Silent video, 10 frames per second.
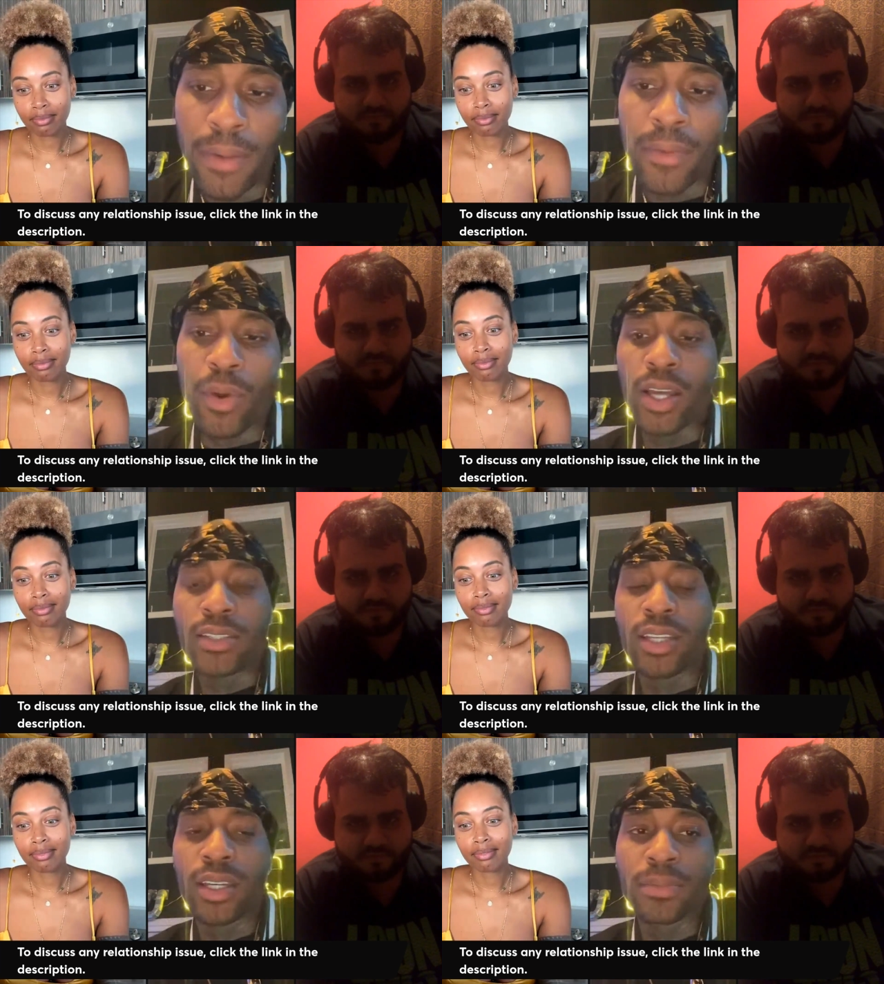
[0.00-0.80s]
Speaker 1: Why is
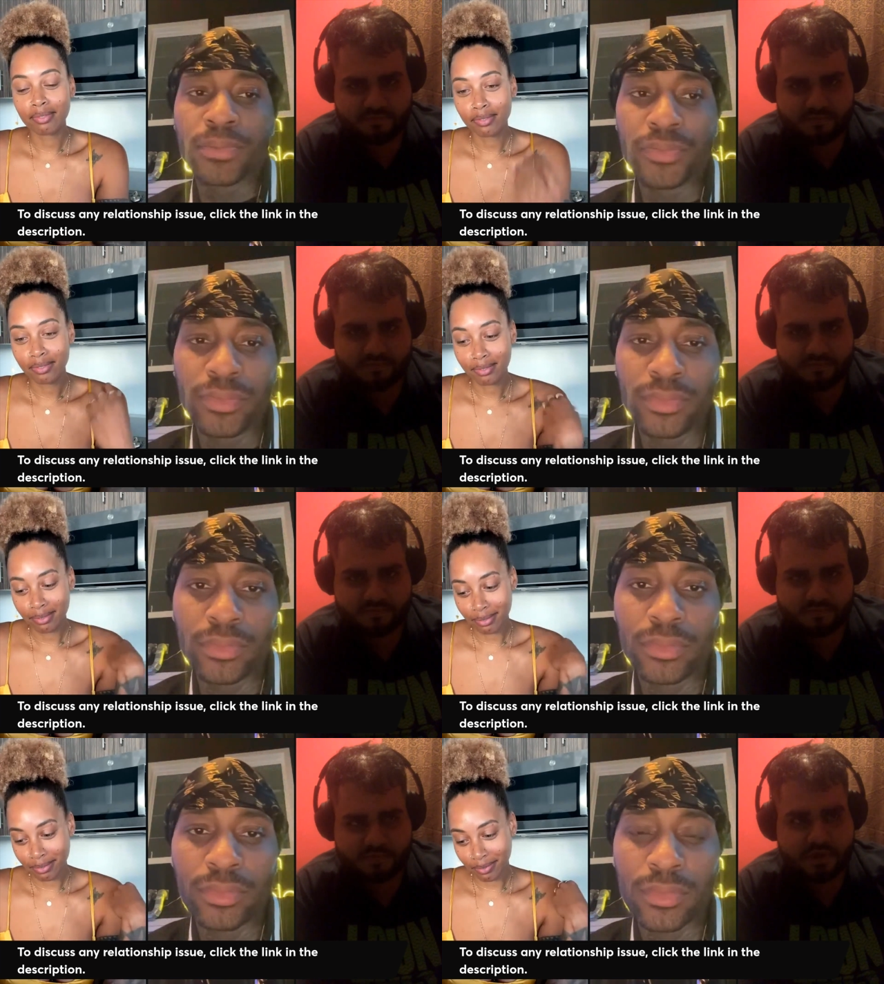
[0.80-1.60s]
that?
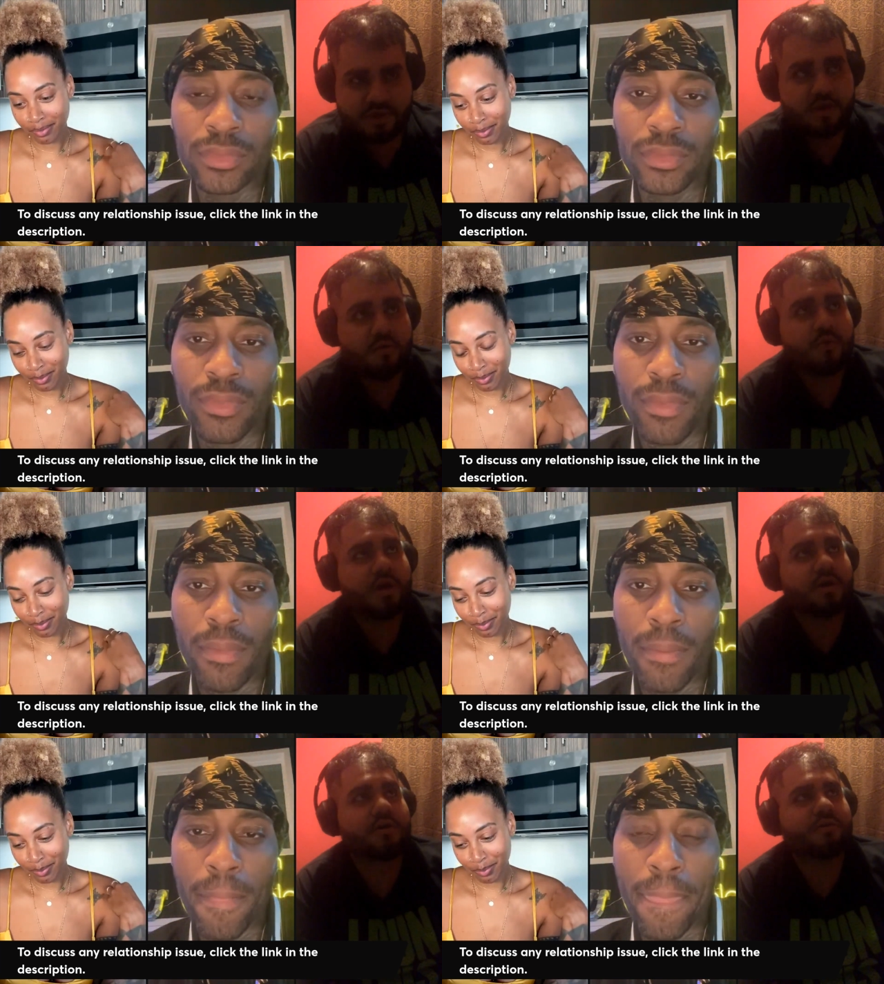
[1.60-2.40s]

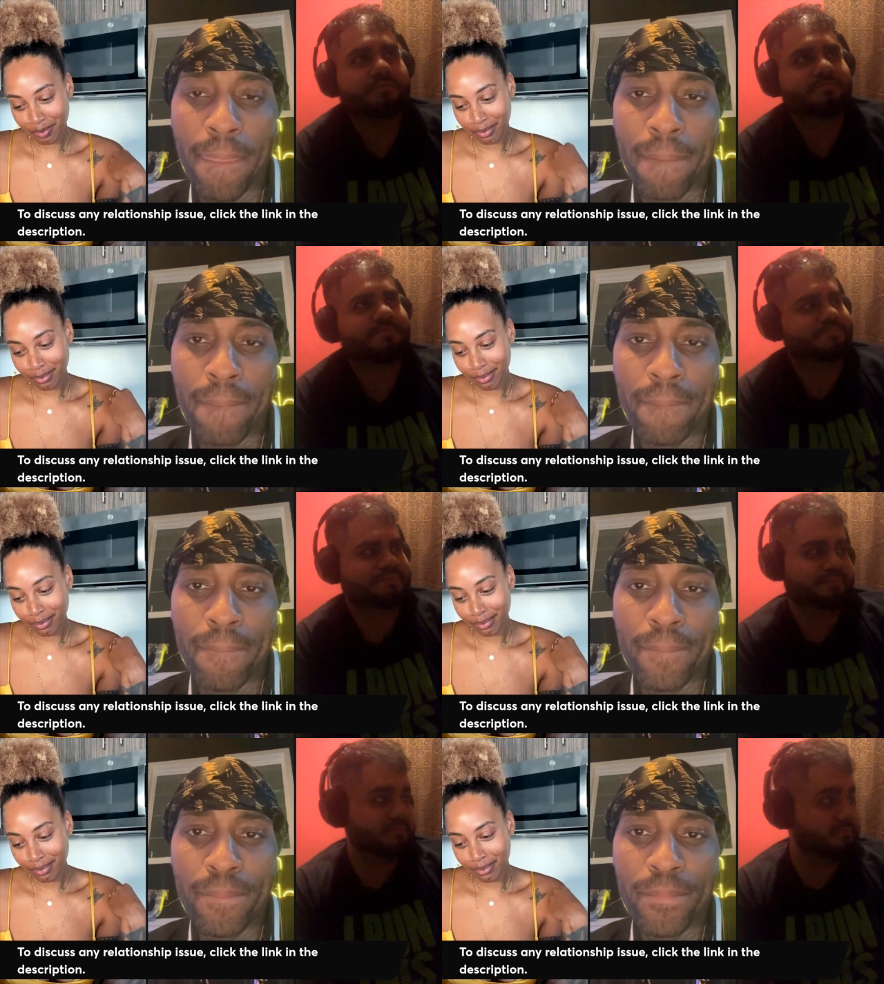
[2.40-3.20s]
Speaker 2: Well,
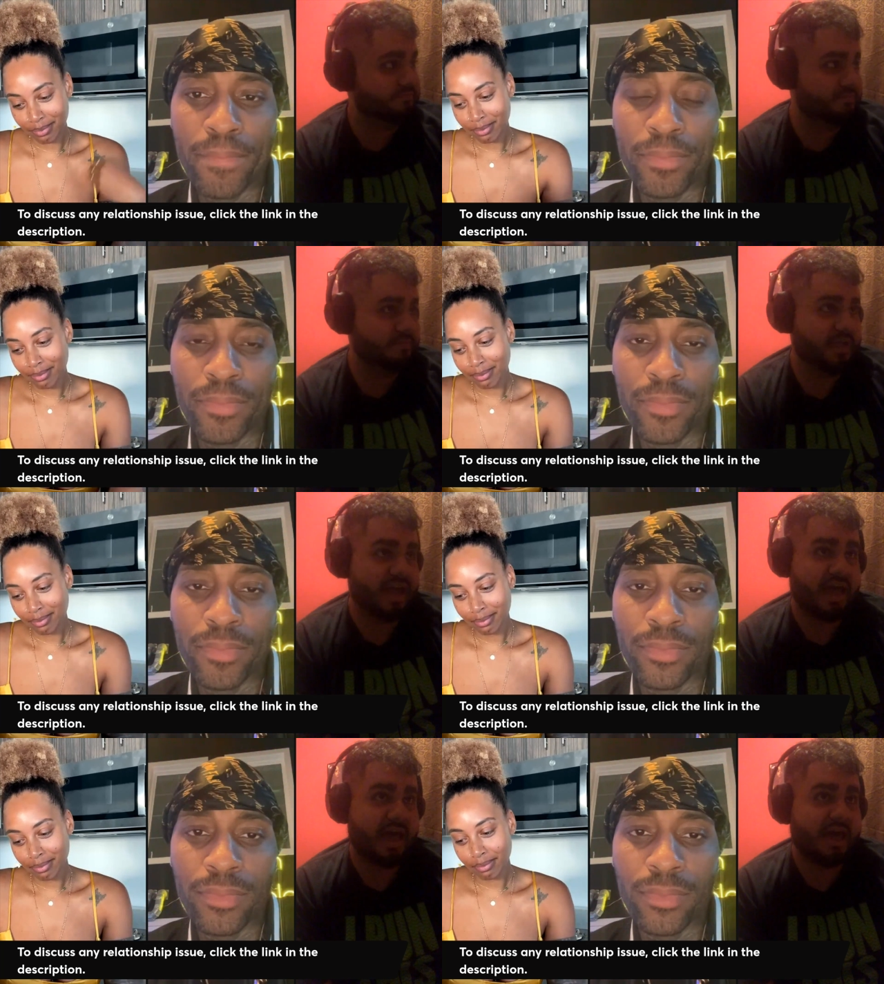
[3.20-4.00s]

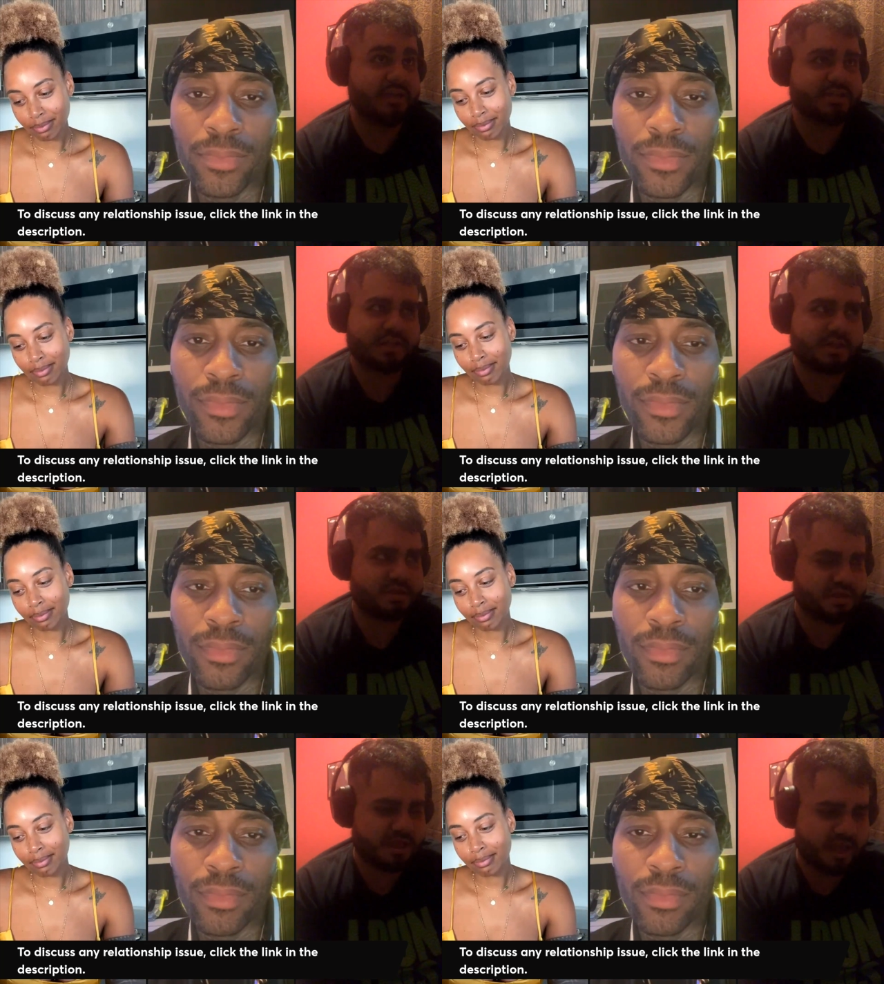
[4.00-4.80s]
I
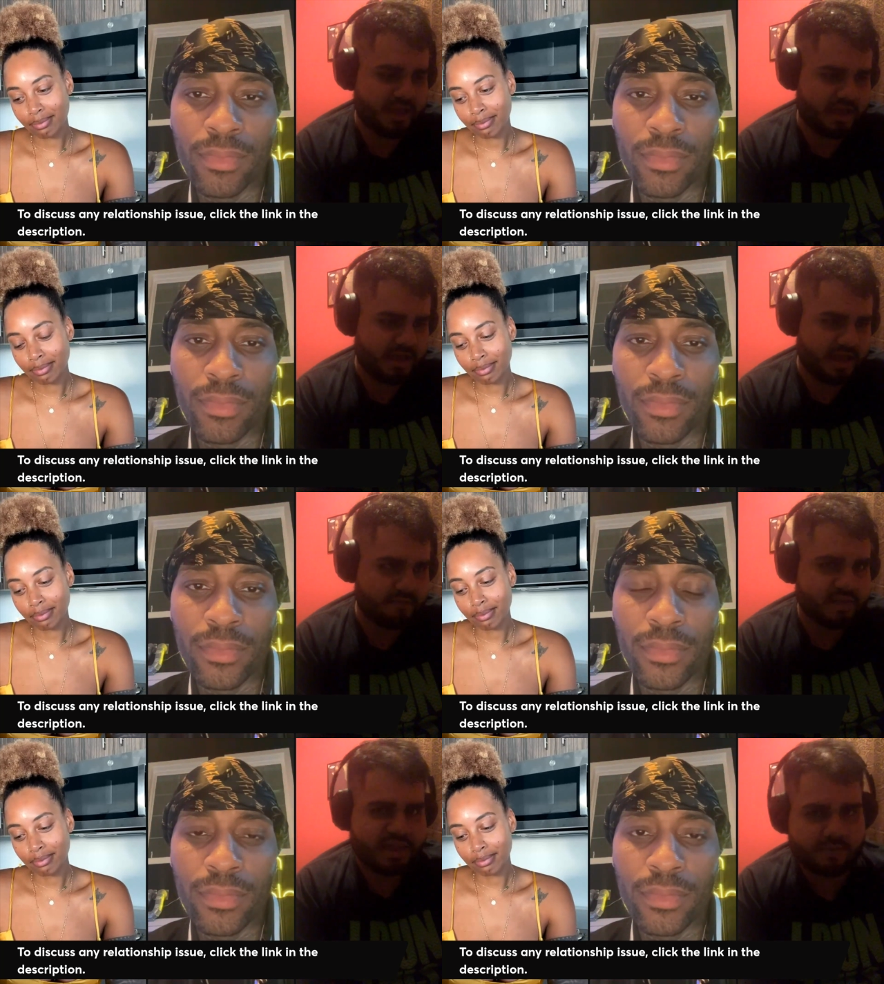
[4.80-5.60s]
just like I'm
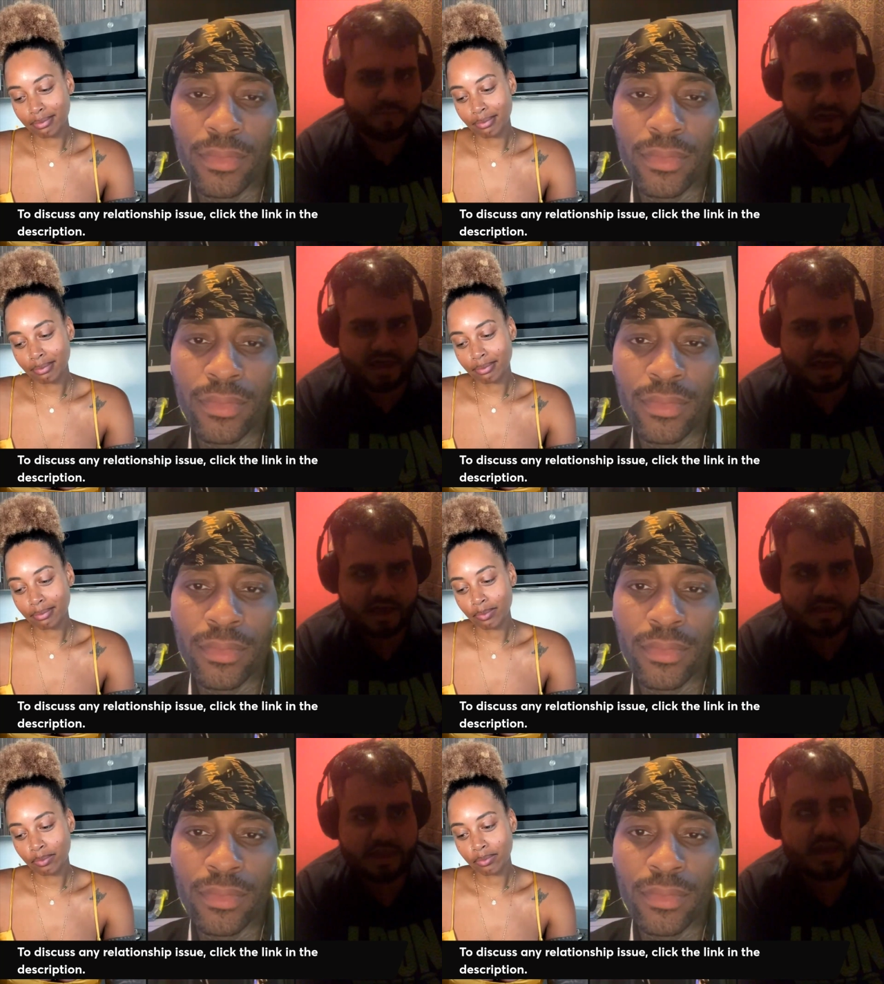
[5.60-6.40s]
the type of
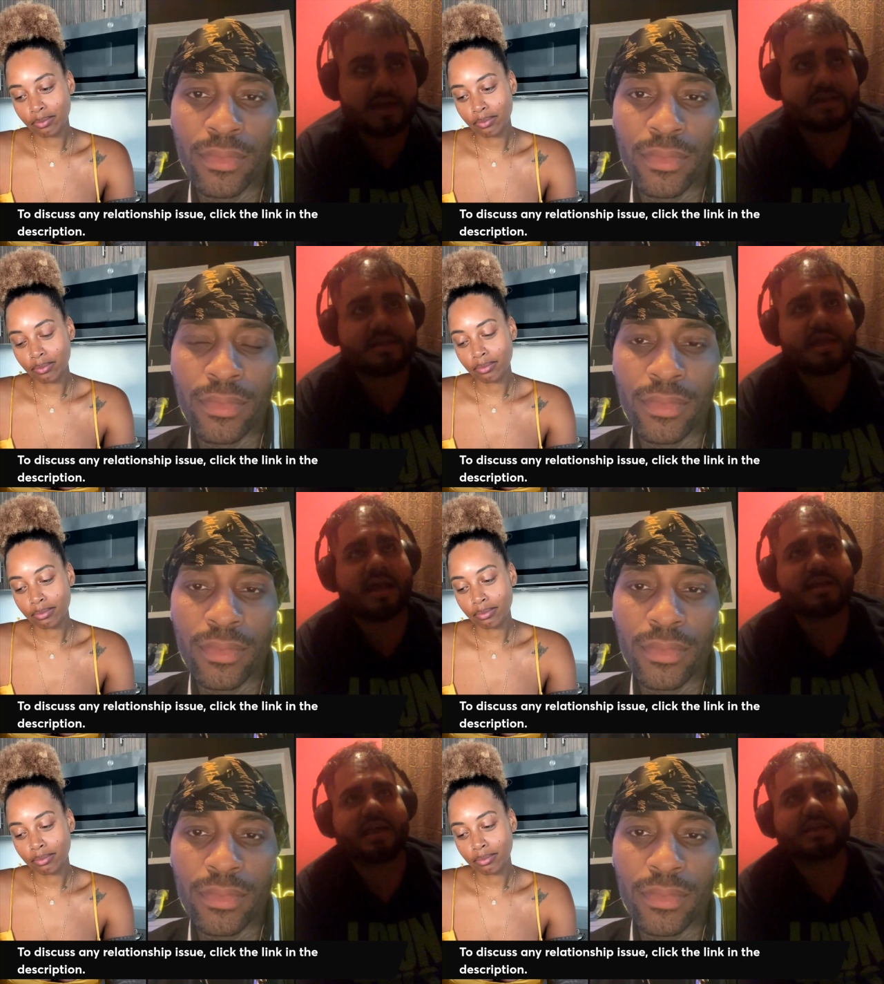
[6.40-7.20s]
guy
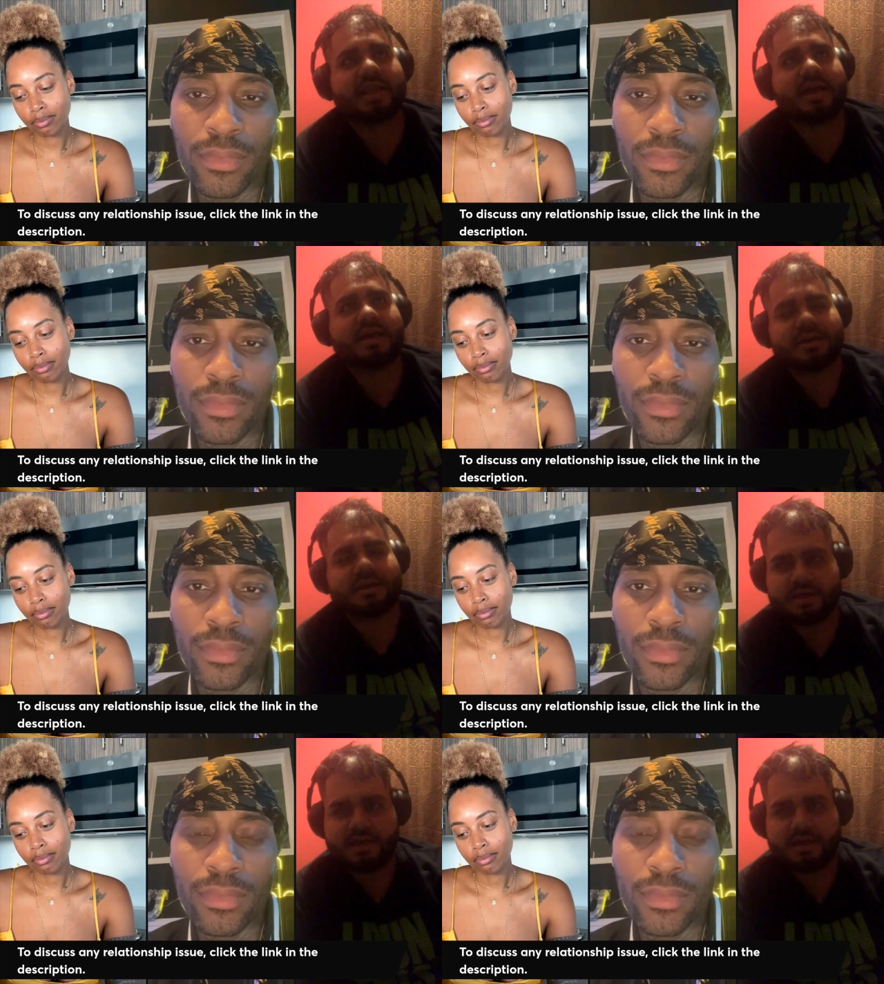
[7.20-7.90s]
that like